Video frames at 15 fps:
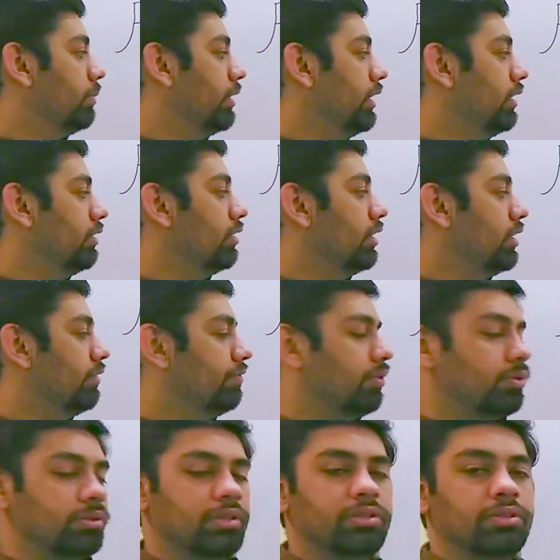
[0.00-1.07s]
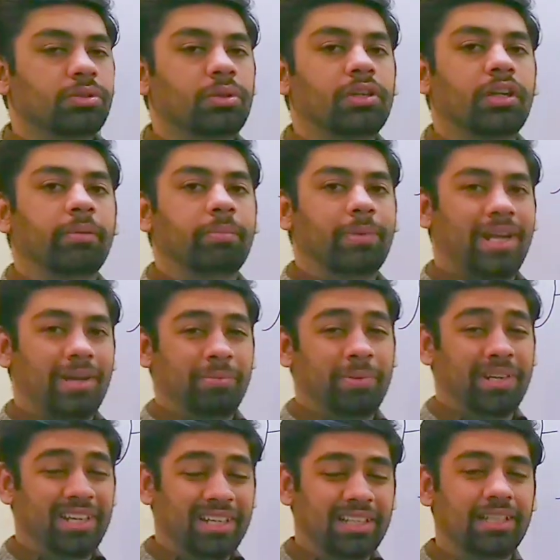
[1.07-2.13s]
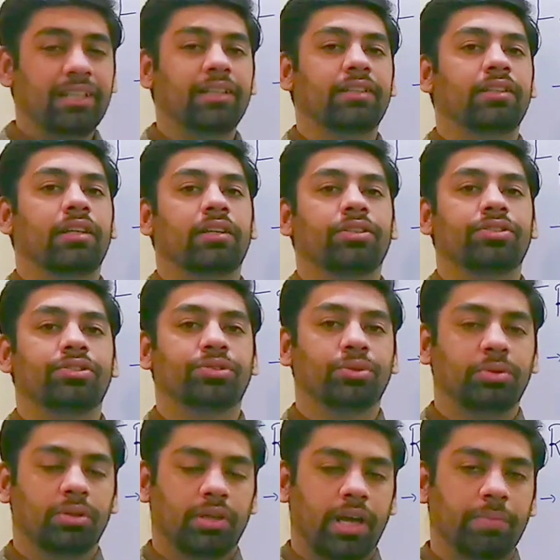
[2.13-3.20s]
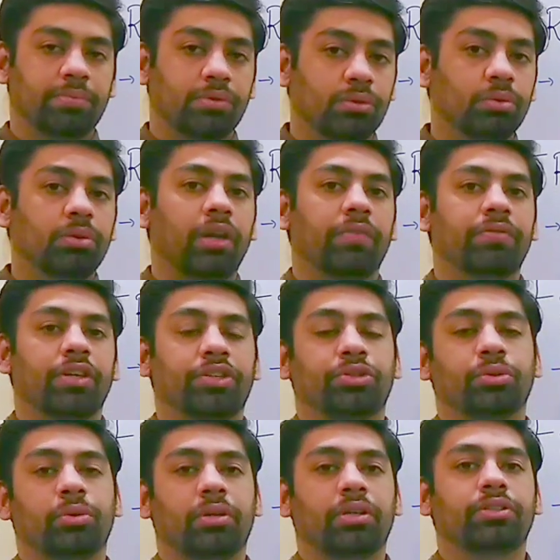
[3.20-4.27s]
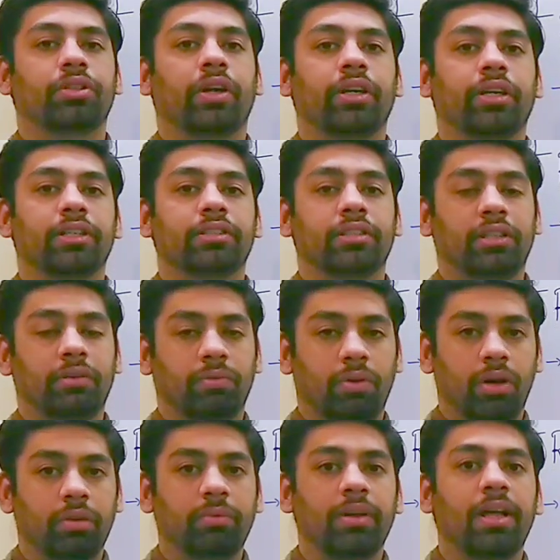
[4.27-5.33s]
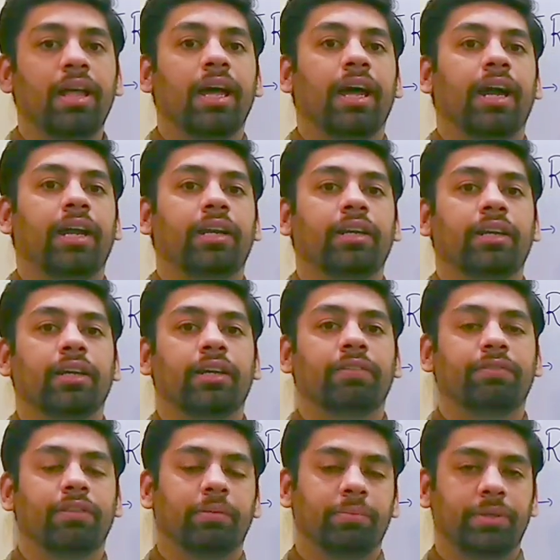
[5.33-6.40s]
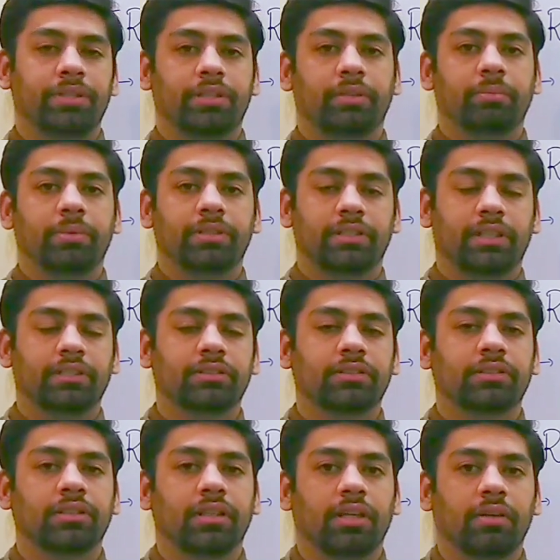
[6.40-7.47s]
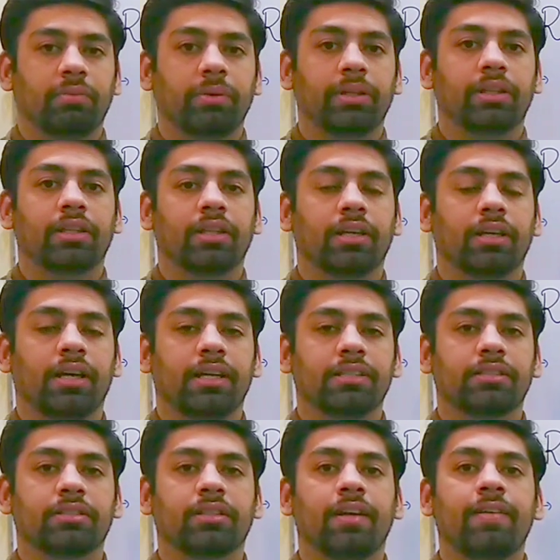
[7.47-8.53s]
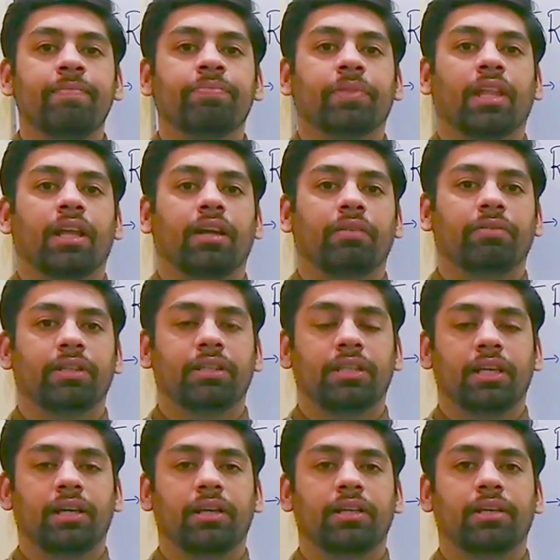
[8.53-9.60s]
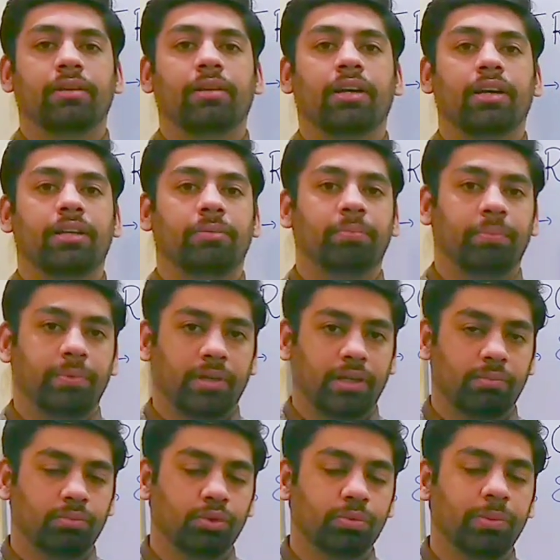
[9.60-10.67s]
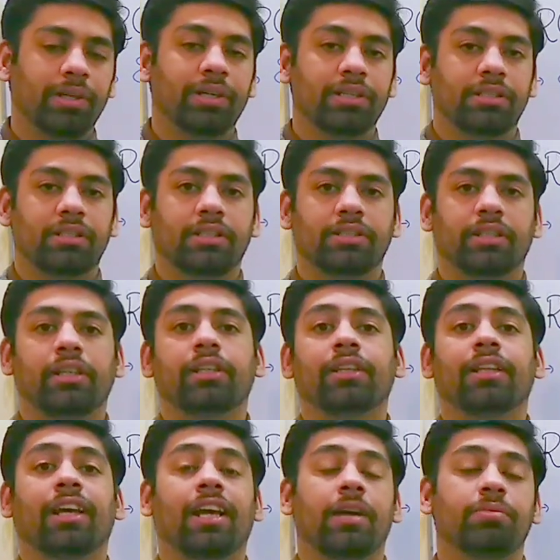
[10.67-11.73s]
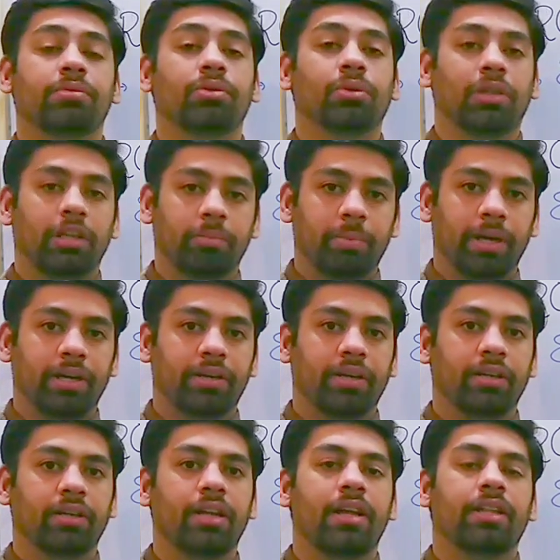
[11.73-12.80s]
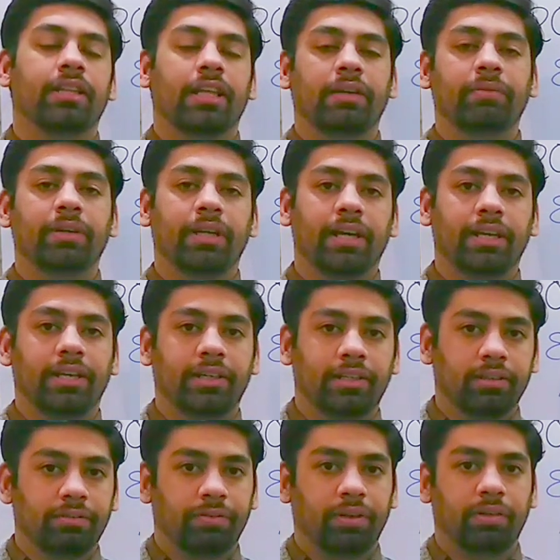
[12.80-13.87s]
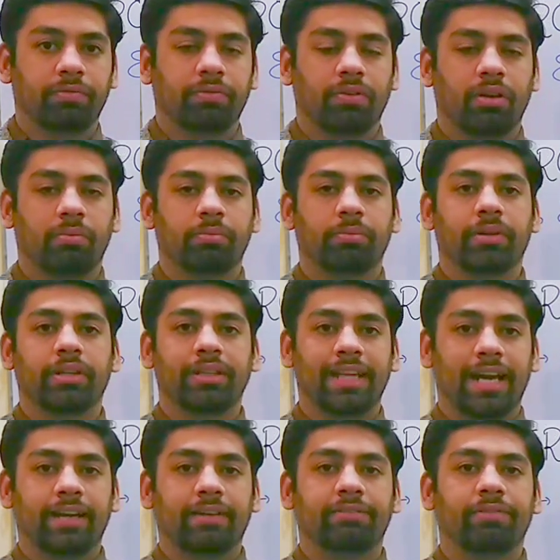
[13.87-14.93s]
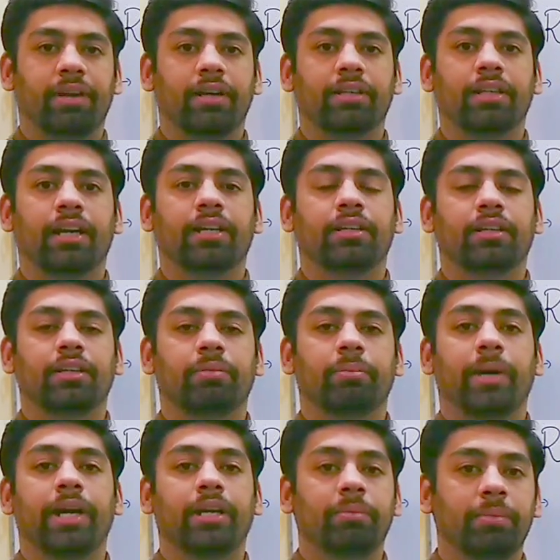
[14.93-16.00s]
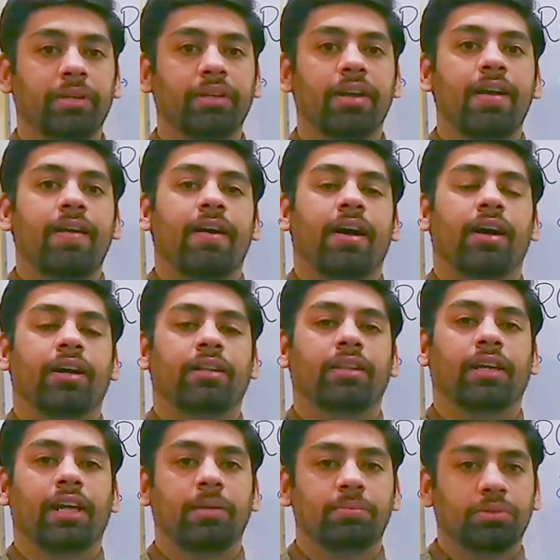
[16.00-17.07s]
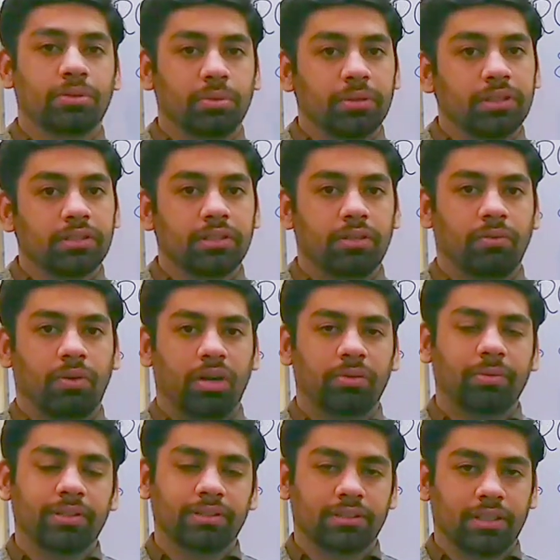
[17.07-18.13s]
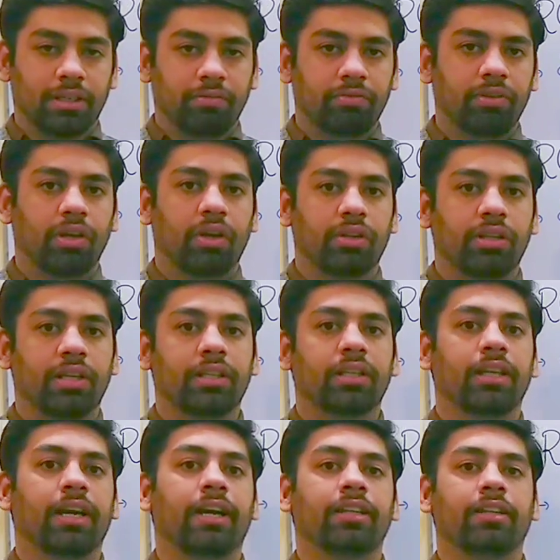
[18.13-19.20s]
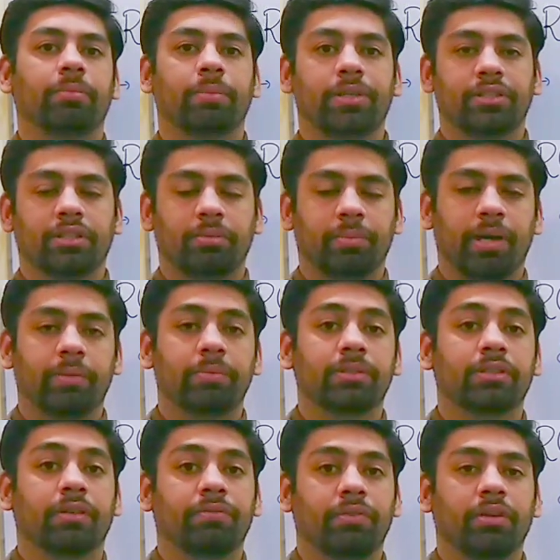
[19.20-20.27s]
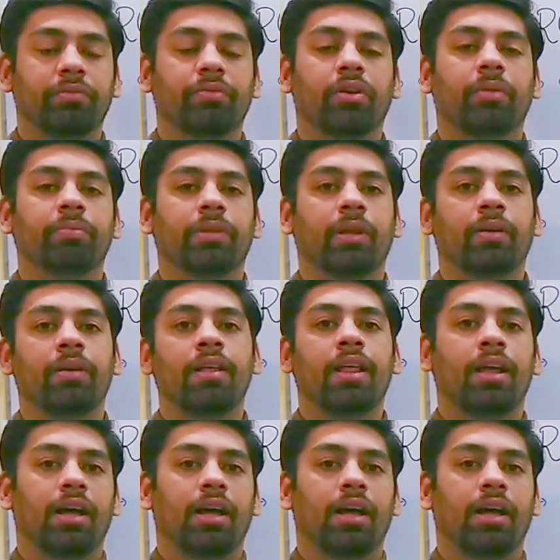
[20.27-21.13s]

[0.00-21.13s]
In the frozen shoulder, primarily the capsule of the shoulder joint is involved, and if the patient presents with the movement restriction in the capsular pattern, then we can interfere from that fact that might be the capsule is involved in some way or the other, and the patient might be suffering from the